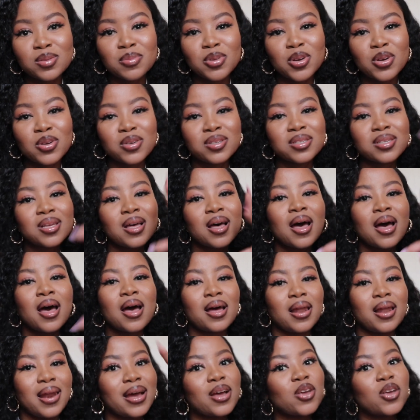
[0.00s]
because
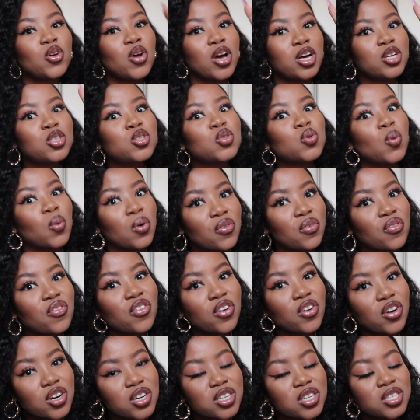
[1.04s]
like you guys saw it
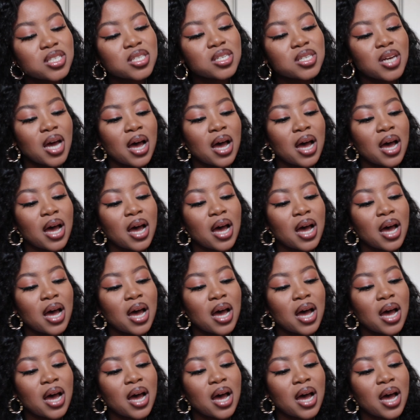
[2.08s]
first.